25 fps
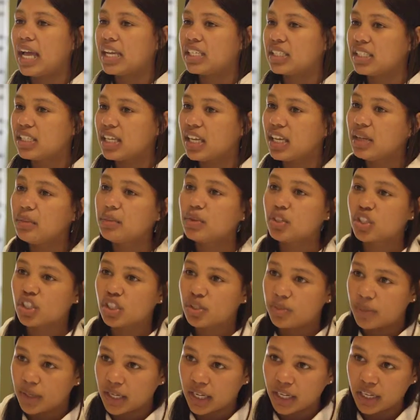I stay in
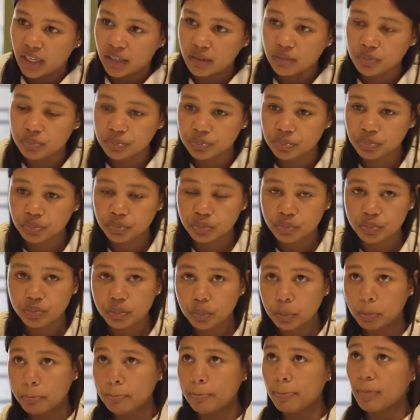Mrs. Plain.
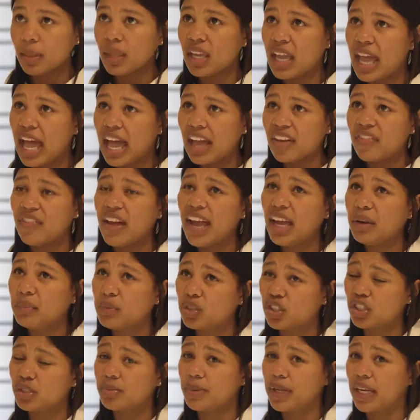I find
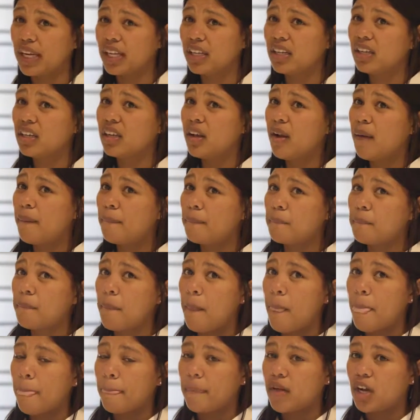Mrs. Plain
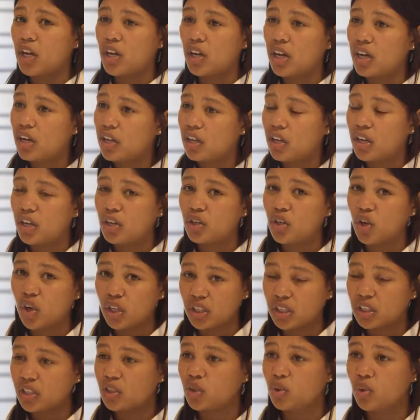
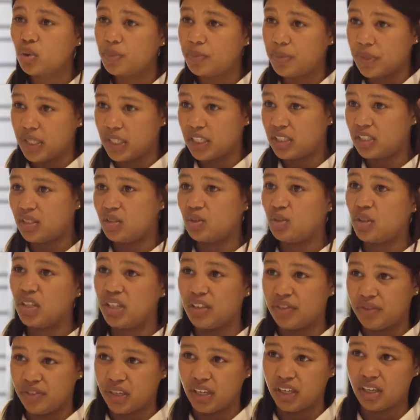not a good place to
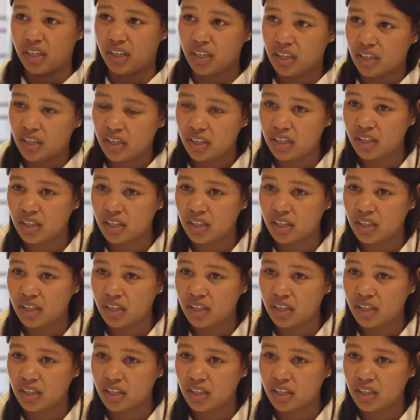live in.